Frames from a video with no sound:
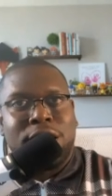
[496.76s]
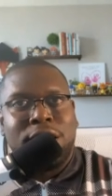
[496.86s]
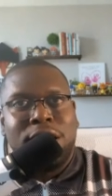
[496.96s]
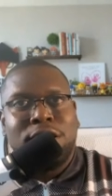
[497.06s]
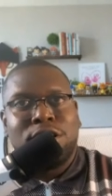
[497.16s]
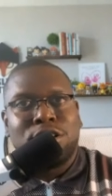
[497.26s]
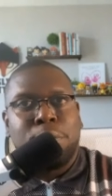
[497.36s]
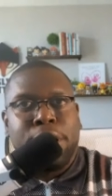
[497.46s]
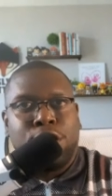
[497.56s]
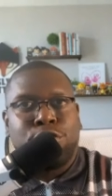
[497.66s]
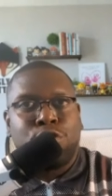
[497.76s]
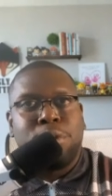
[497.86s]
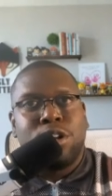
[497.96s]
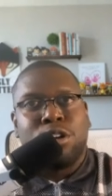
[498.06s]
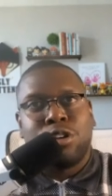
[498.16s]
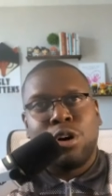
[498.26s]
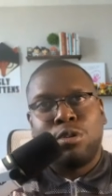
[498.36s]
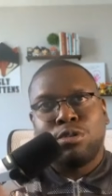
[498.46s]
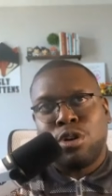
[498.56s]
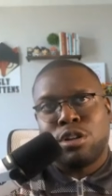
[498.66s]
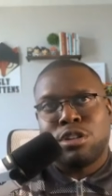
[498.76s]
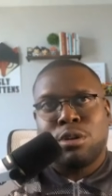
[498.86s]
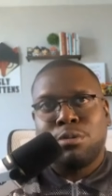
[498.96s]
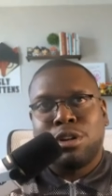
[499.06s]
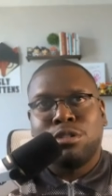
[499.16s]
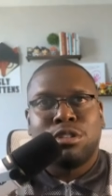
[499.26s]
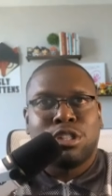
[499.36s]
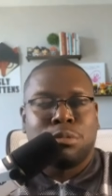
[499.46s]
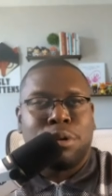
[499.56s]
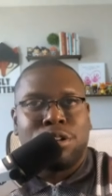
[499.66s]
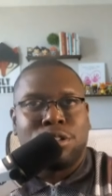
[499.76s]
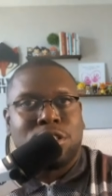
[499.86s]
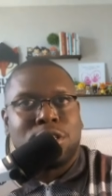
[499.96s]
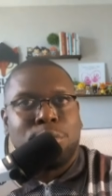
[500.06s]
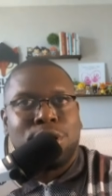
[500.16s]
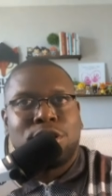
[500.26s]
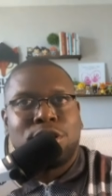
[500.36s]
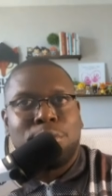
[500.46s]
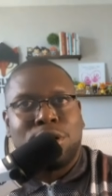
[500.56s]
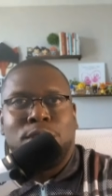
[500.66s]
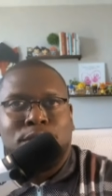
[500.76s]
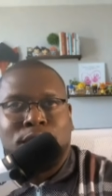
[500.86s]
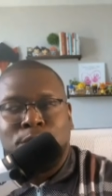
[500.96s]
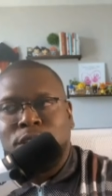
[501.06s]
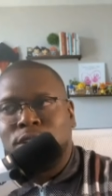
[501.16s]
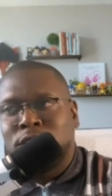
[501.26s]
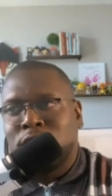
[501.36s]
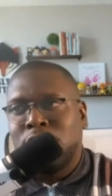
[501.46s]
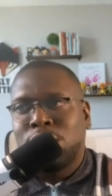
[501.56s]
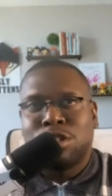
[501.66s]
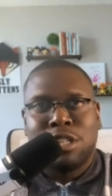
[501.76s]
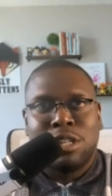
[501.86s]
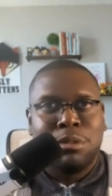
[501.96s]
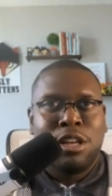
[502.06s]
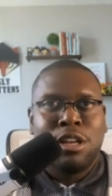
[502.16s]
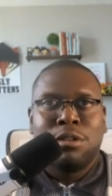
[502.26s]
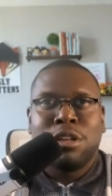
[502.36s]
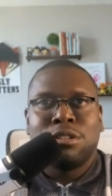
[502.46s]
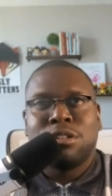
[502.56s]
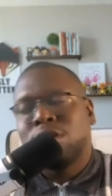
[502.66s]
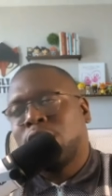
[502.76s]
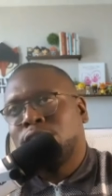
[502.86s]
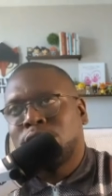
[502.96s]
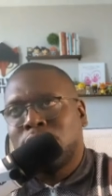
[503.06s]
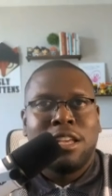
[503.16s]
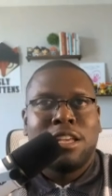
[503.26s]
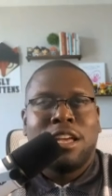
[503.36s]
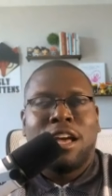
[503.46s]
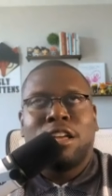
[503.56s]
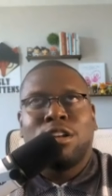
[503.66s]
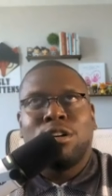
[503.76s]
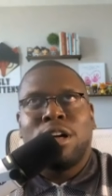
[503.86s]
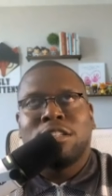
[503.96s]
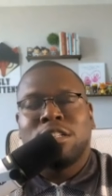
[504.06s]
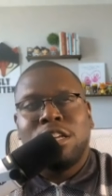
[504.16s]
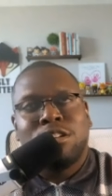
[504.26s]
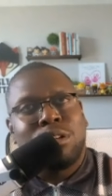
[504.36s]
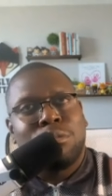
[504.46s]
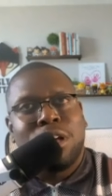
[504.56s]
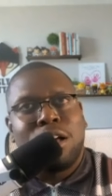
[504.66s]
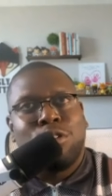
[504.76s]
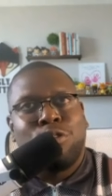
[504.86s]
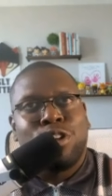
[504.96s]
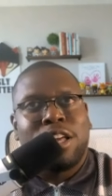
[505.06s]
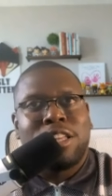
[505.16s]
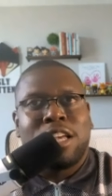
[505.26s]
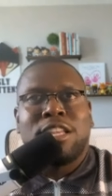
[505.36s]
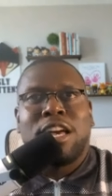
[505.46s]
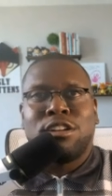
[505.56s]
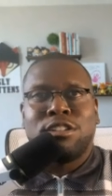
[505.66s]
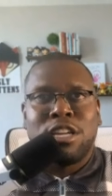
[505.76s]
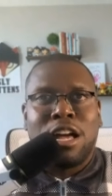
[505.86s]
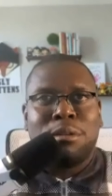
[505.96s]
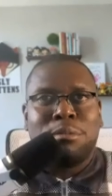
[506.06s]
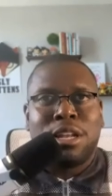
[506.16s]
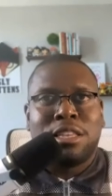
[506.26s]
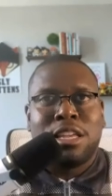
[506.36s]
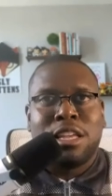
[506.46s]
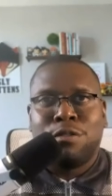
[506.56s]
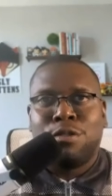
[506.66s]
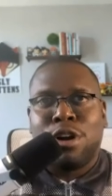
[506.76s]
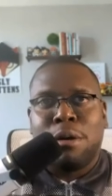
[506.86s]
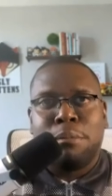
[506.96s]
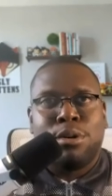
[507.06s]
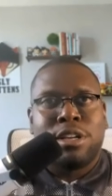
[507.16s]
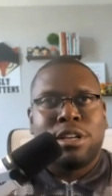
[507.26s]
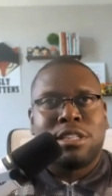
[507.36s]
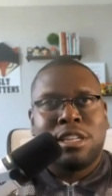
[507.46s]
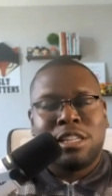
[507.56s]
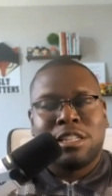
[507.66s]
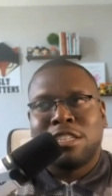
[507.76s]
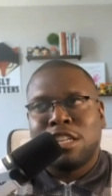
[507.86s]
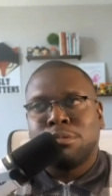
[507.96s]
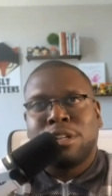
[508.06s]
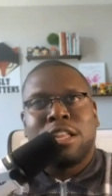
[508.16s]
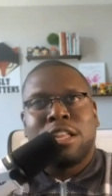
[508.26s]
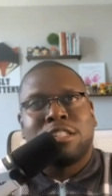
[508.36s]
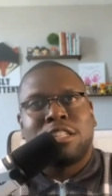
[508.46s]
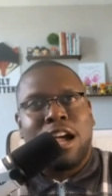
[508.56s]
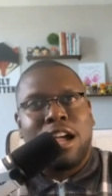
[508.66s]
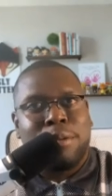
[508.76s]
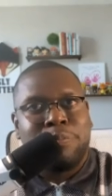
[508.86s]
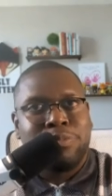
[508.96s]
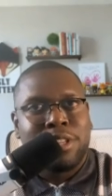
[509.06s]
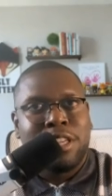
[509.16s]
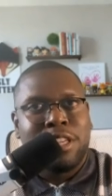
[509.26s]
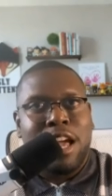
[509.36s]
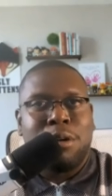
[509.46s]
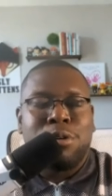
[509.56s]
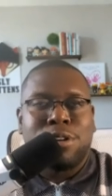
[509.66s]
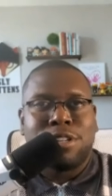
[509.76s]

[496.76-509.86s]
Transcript: there's a place for me to go talk to someone who's experiencing something similar, whether it's leadership, whether it's other skills. I know as a leader, sometimes you feel like that's not our job, but I think for employees, it is because they spend a lot of time at work,